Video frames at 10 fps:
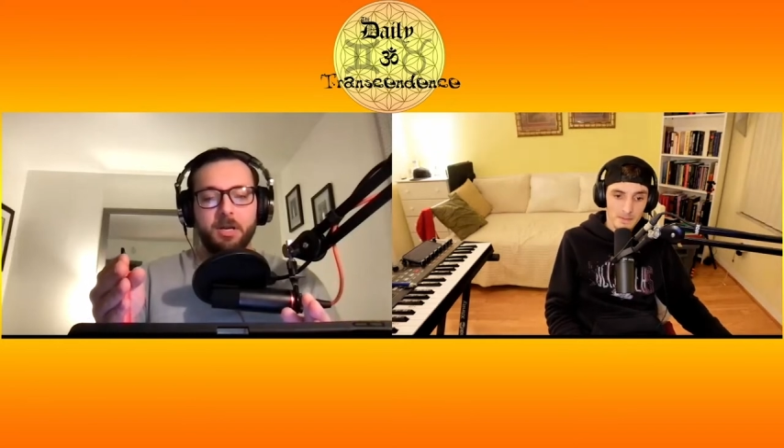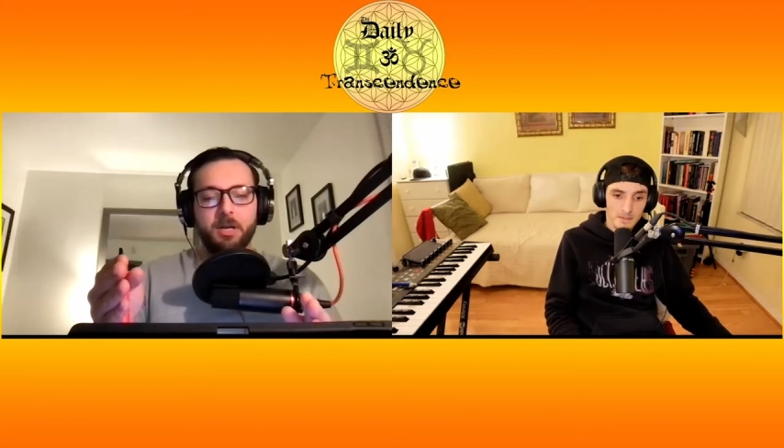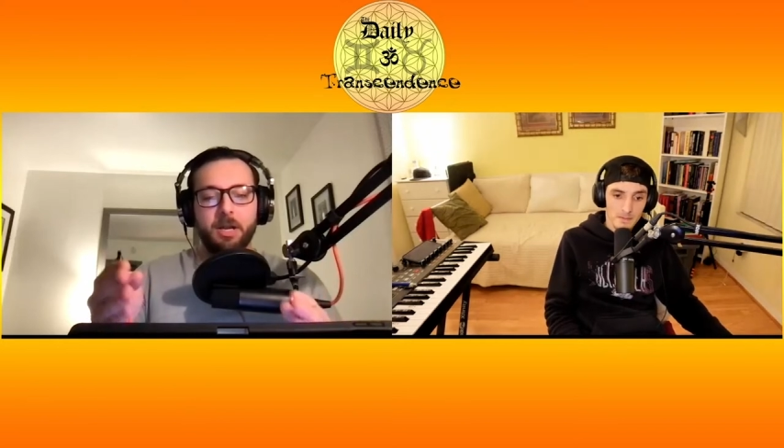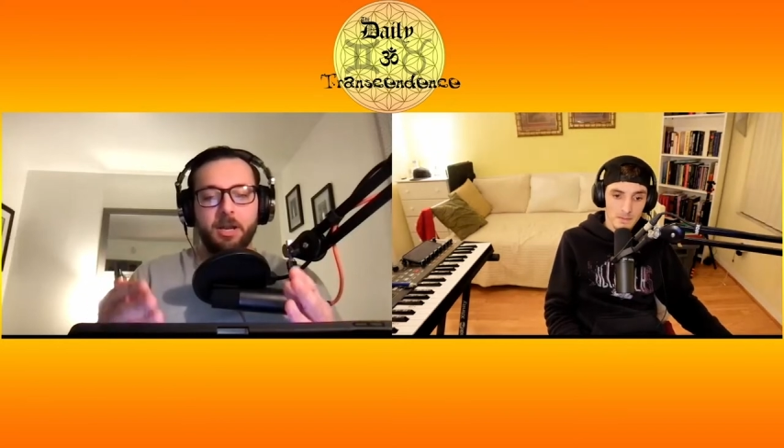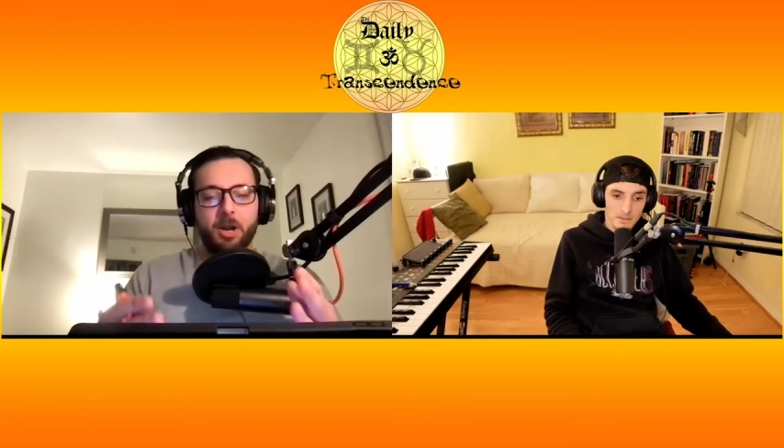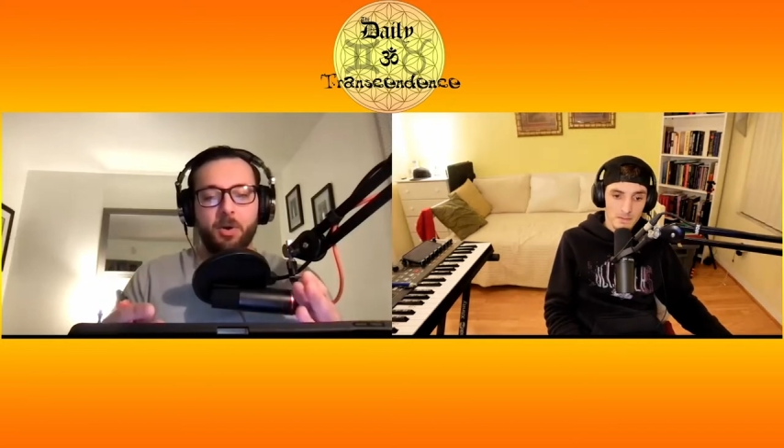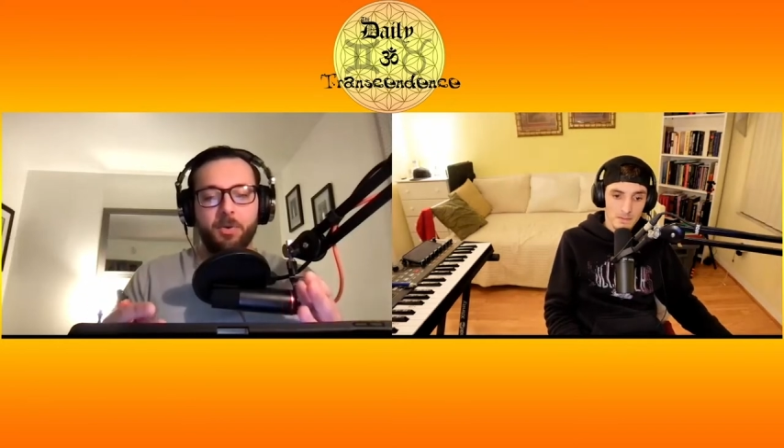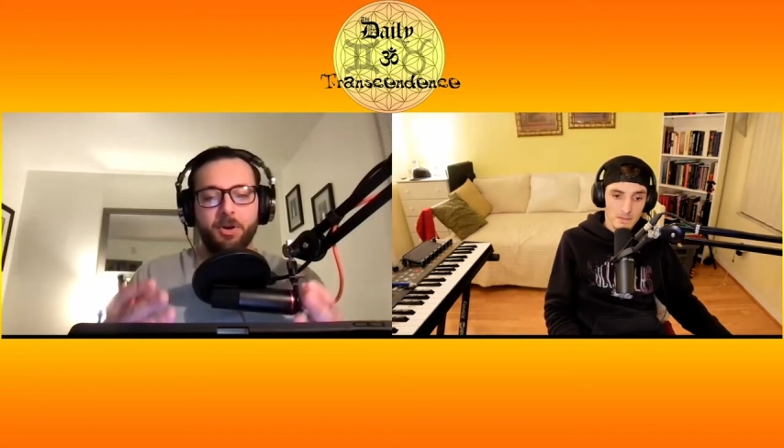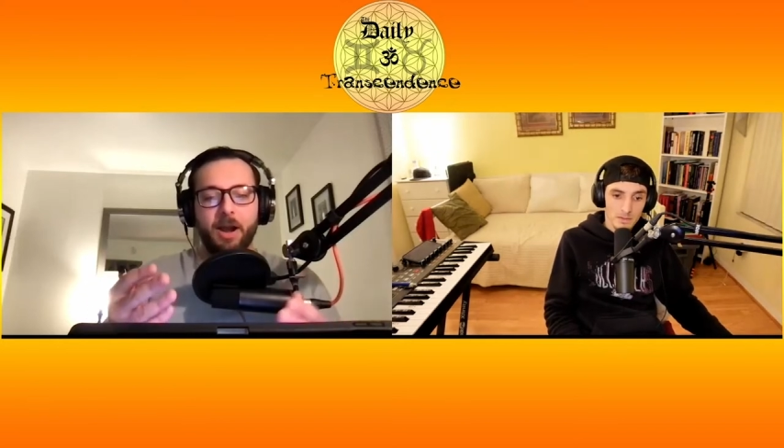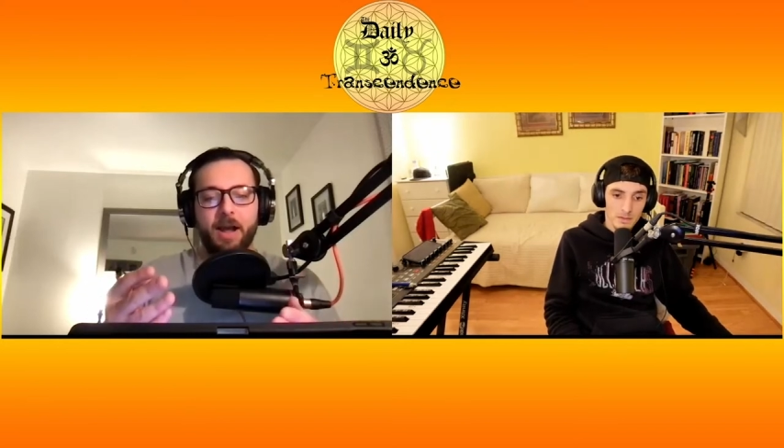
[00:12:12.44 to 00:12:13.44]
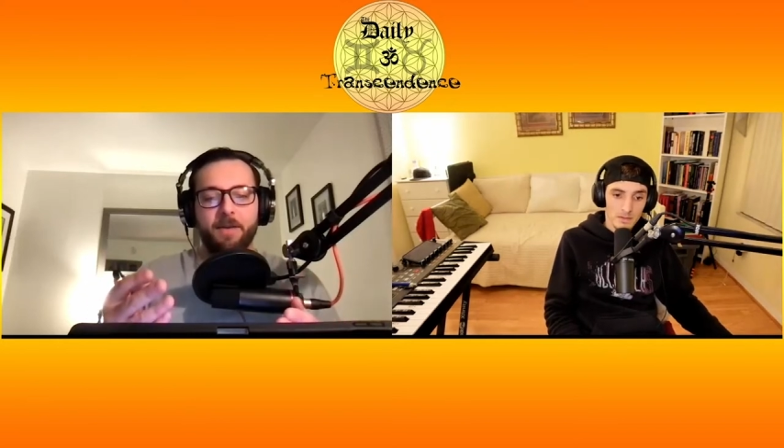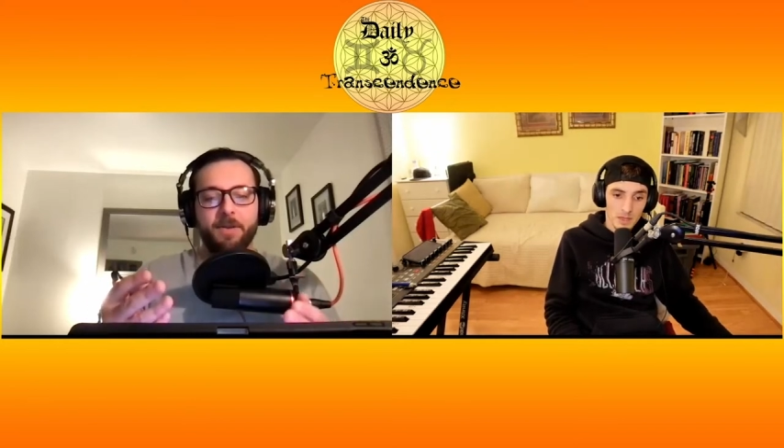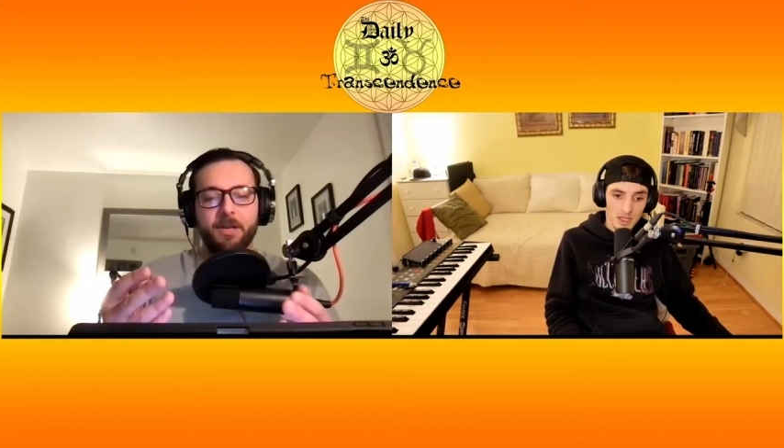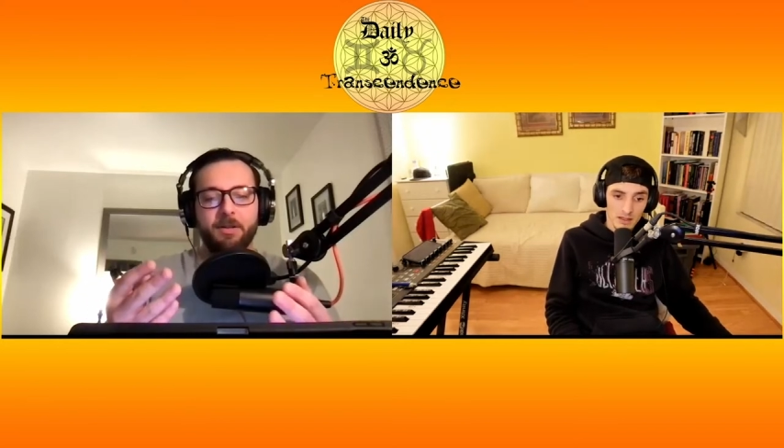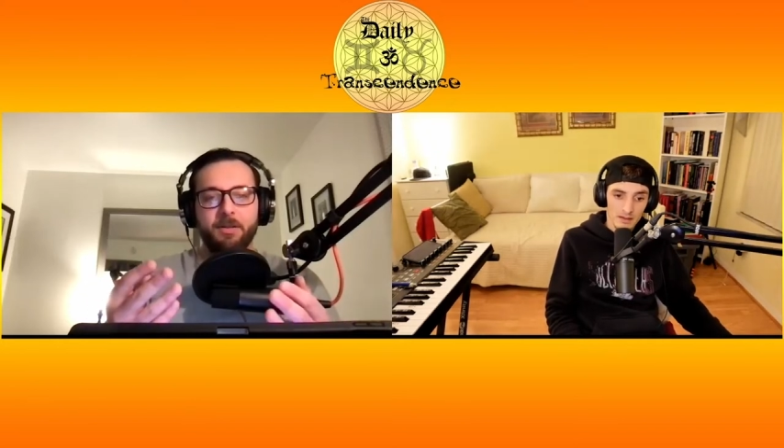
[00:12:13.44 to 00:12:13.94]
And, you know, you're
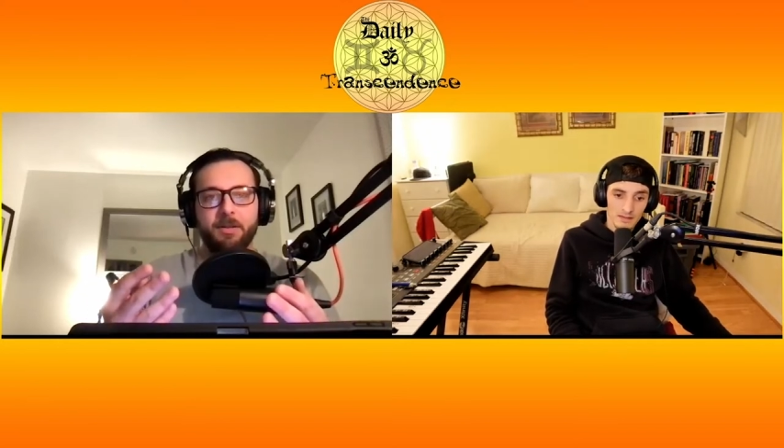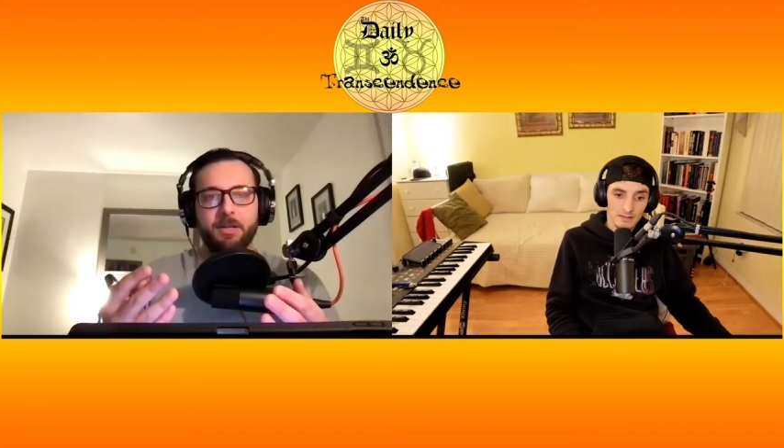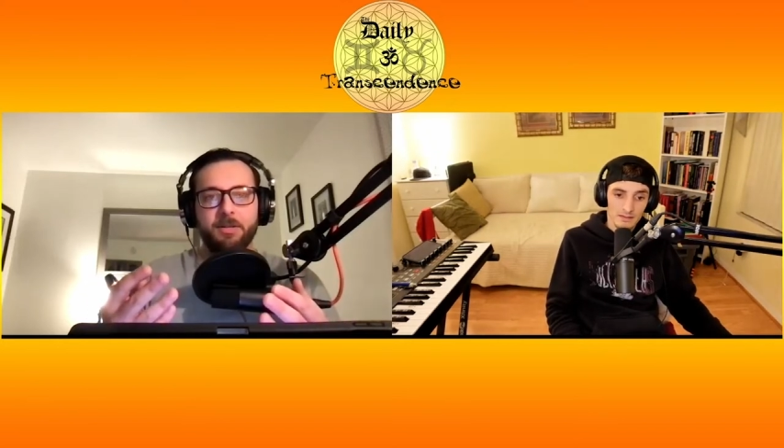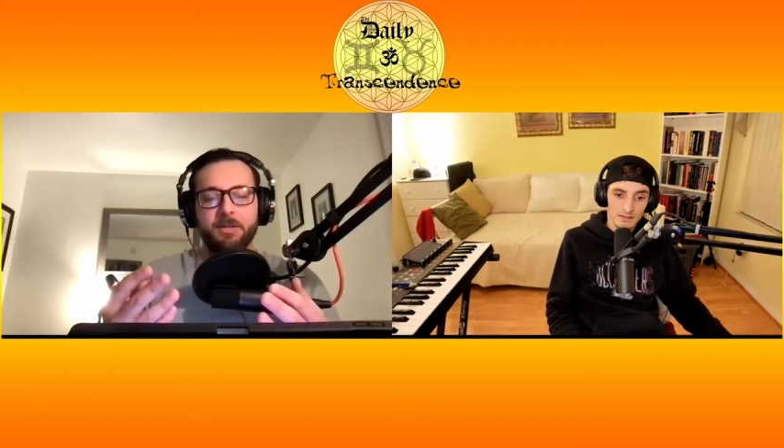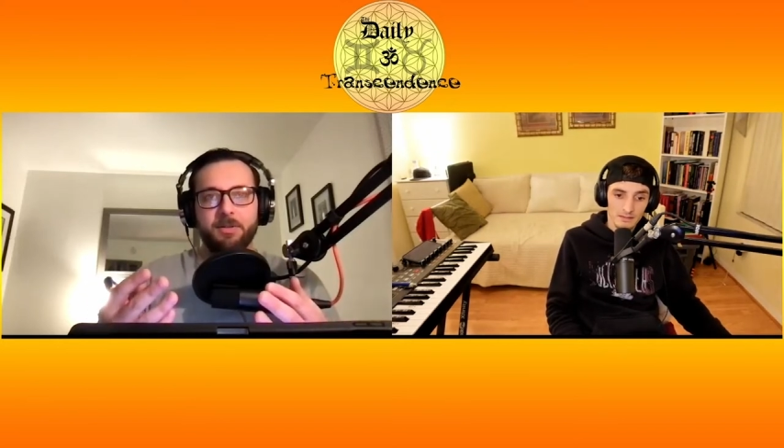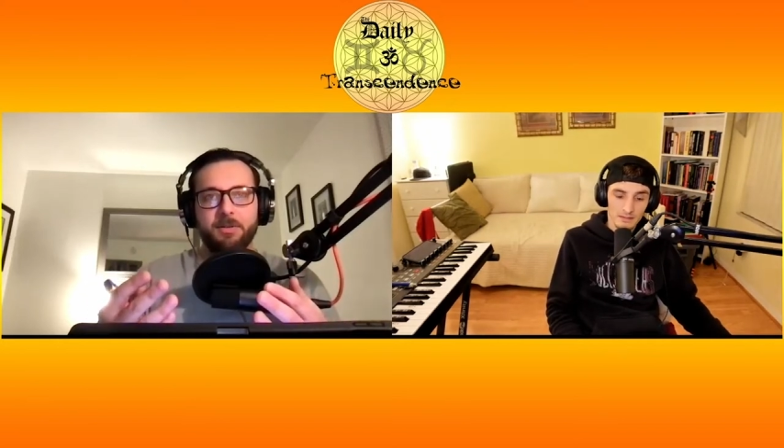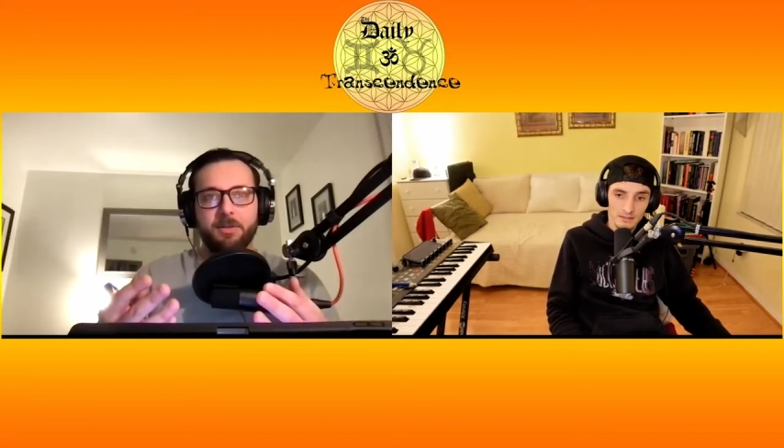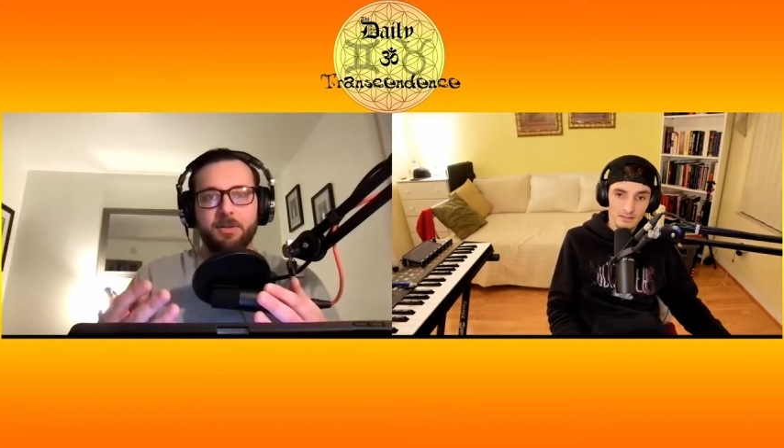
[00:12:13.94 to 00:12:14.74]
having this,